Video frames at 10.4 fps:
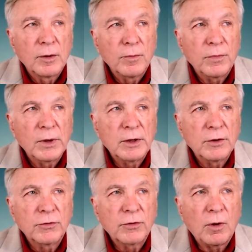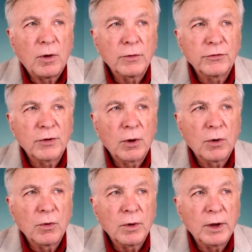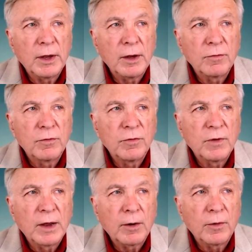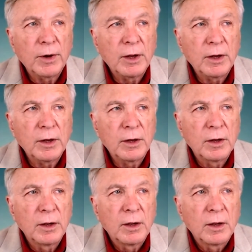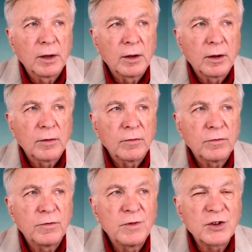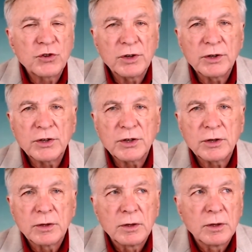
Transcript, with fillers: But there's also a very vicious